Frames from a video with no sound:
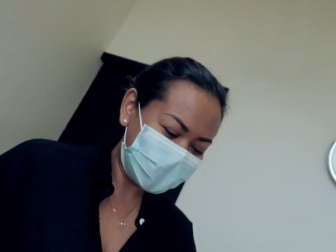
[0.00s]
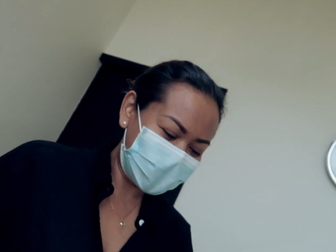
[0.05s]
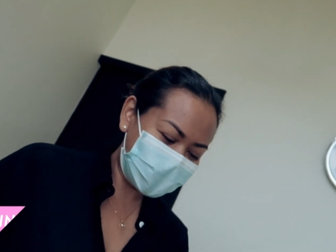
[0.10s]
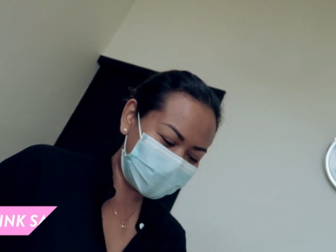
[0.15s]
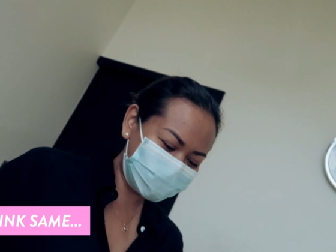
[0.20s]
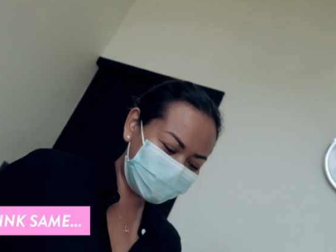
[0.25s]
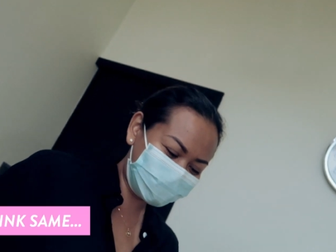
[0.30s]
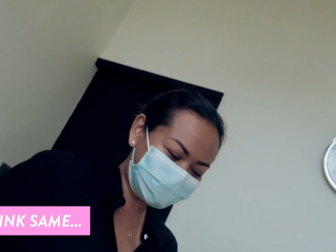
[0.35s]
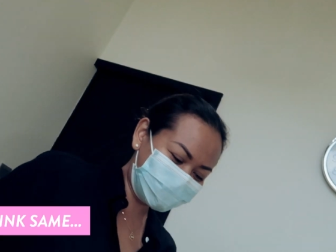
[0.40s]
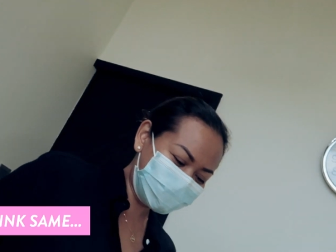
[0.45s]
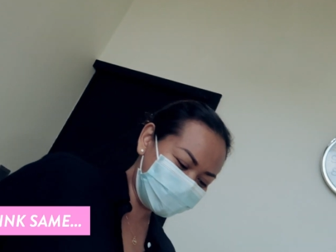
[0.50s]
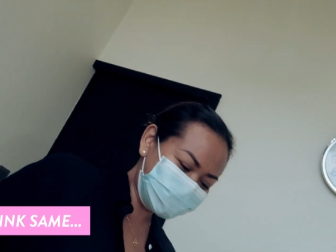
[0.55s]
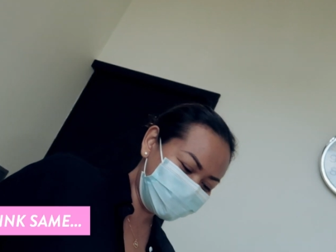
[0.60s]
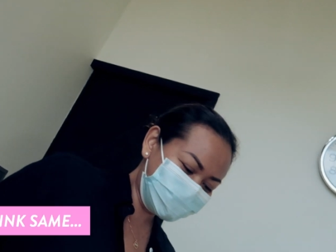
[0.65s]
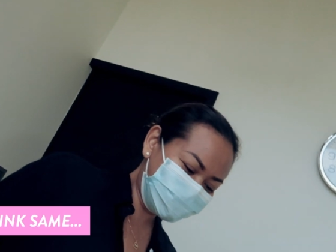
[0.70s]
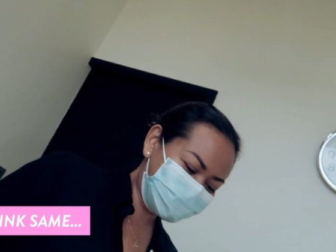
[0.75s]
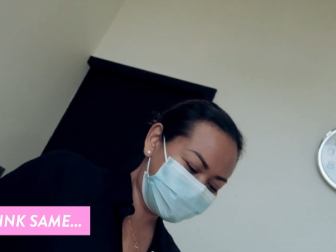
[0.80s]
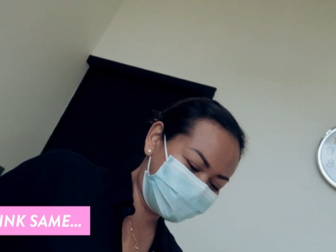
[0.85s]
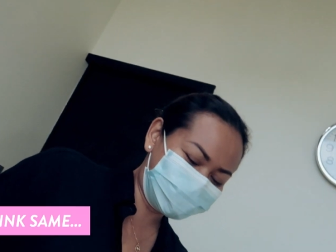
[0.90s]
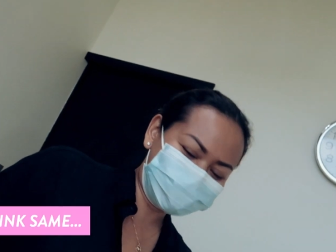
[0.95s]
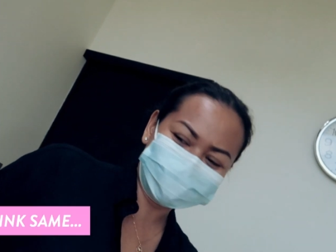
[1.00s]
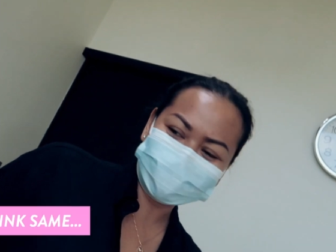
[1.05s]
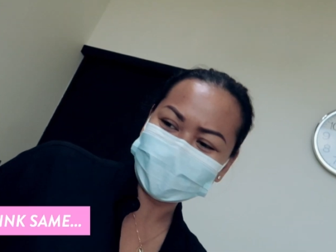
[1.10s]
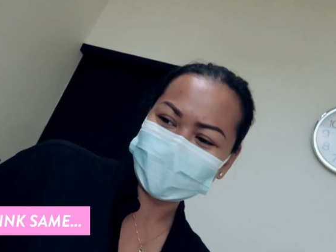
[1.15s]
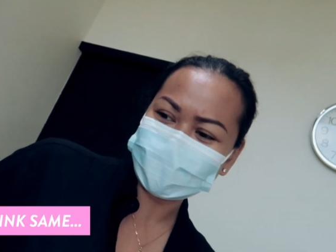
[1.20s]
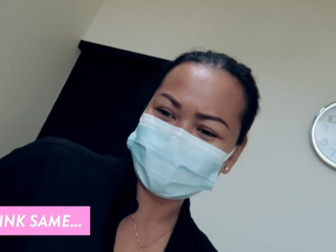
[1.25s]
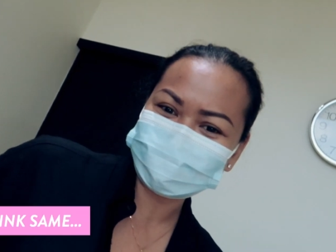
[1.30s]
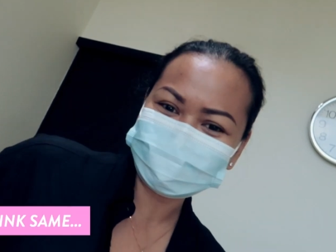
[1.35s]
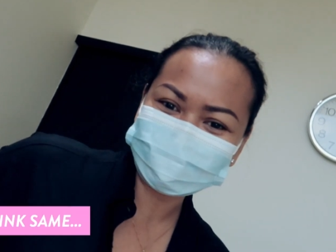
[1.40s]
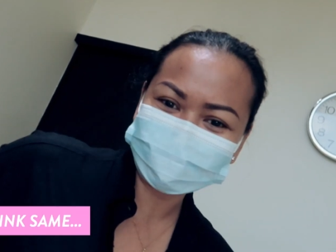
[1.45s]
I think
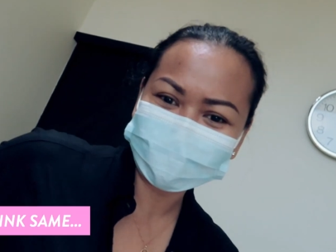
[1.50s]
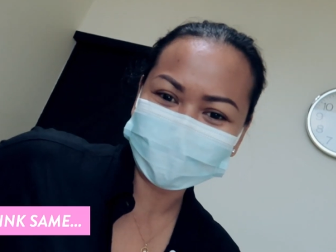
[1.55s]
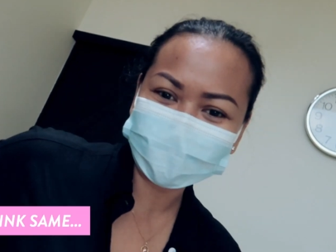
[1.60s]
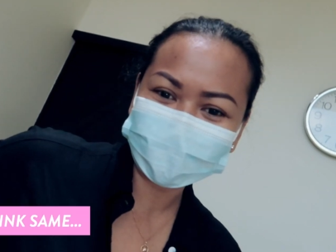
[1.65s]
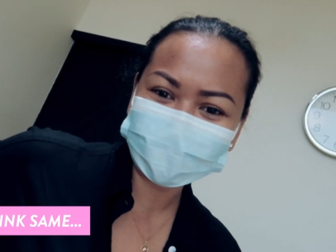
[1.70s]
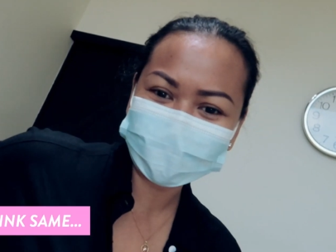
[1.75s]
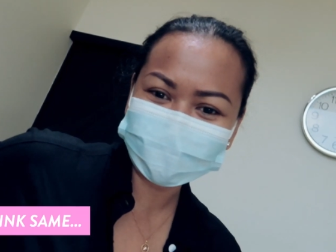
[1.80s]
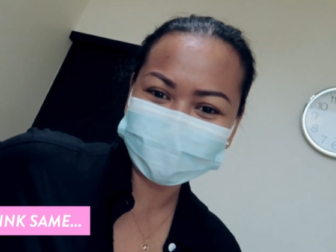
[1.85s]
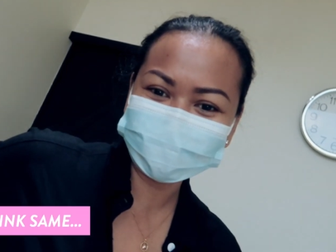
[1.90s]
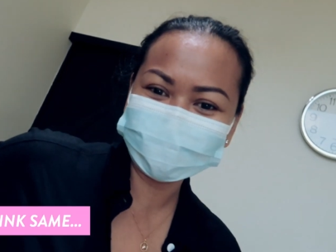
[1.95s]
same, yeah?